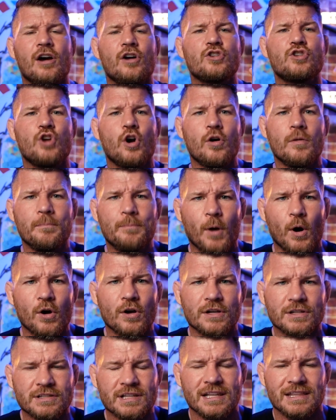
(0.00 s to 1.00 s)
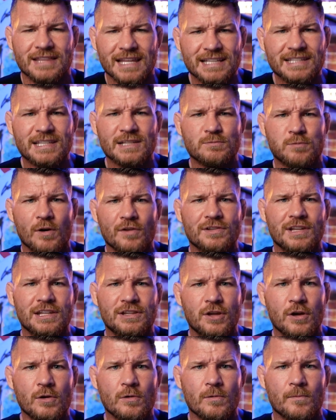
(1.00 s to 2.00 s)
are young boys. This is what they
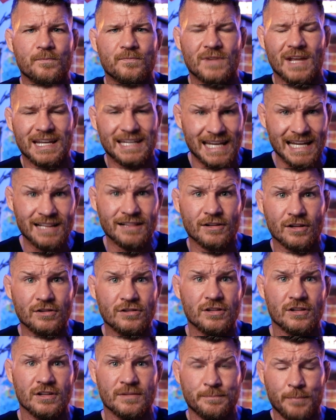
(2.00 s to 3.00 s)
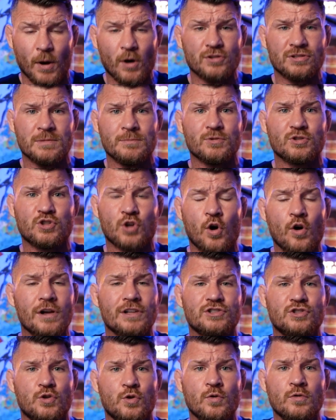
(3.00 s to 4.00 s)
do. In England, boxing was taught
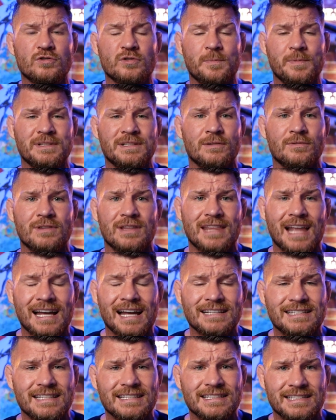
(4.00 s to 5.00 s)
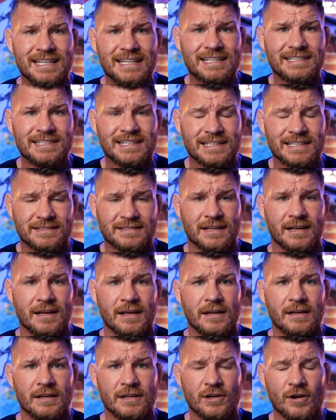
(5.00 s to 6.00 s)
in schools up until the nineteen sixties.
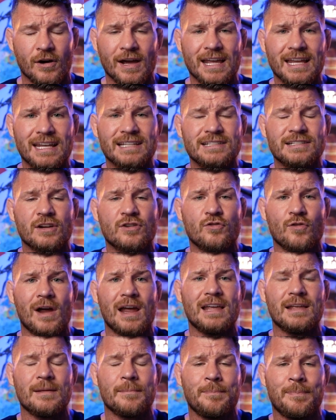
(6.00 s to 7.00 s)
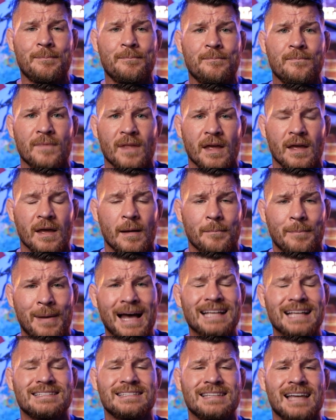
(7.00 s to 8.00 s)
You know, it is a great
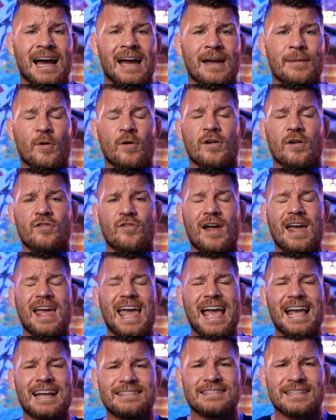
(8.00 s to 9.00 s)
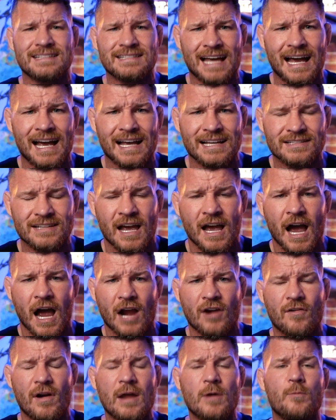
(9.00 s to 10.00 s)
pastime or a great exercise,
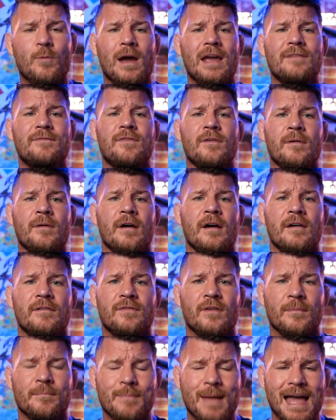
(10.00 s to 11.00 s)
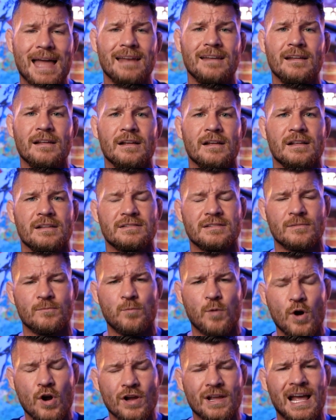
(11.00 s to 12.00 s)
a great way for, for men to
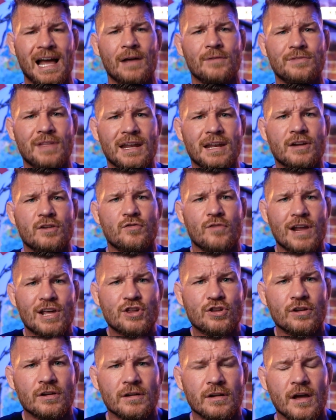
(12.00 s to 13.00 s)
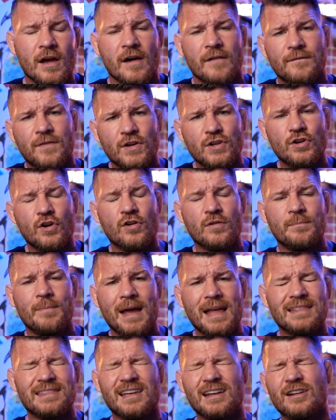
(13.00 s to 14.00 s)
work out that aggression. For young
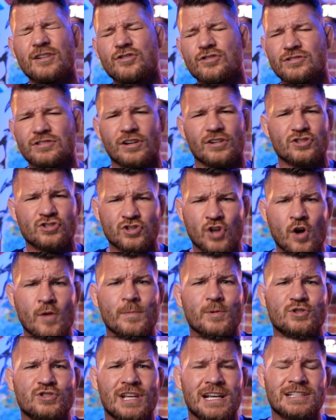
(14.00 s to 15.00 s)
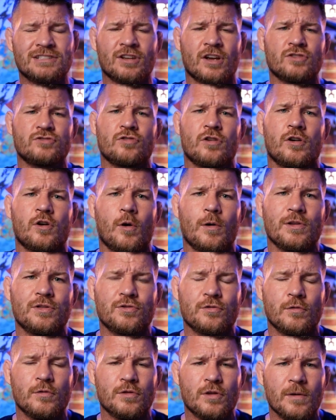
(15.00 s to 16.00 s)
men that have just got so much testosterone going
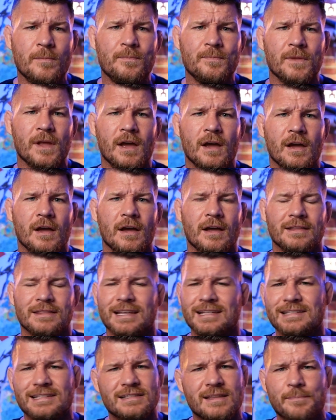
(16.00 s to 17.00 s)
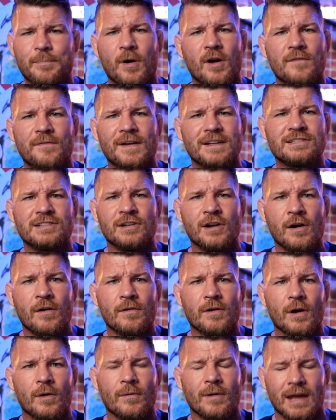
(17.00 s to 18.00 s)
through them, This is the perfect
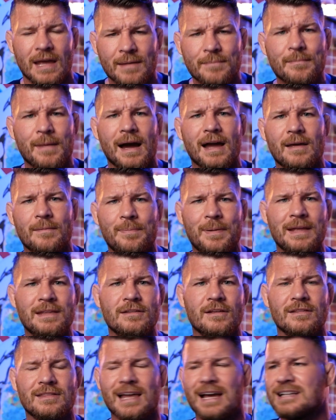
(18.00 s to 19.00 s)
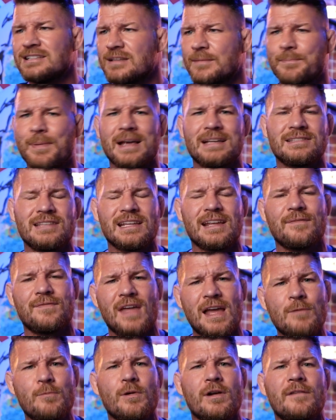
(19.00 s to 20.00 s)
scenario, in my opinion. That is the best thing. If
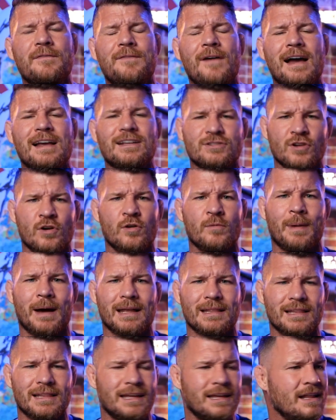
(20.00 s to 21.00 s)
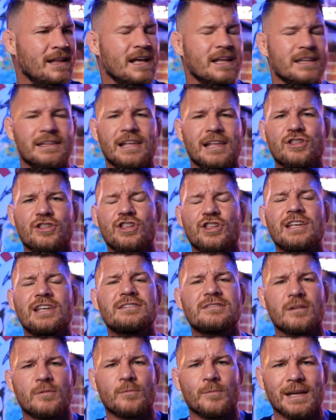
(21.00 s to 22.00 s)
they want to fight so badly, then
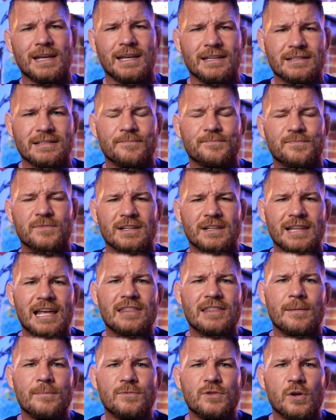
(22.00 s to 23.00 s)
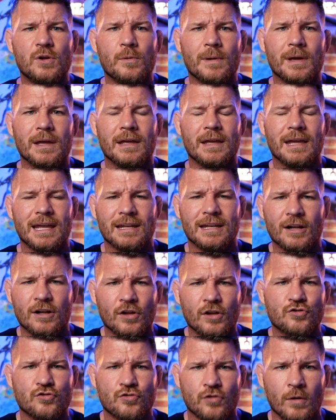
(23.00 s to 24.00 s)
geez Louise, let them do it in a
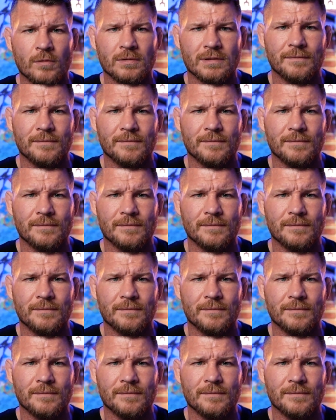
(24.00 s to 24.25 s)
controlled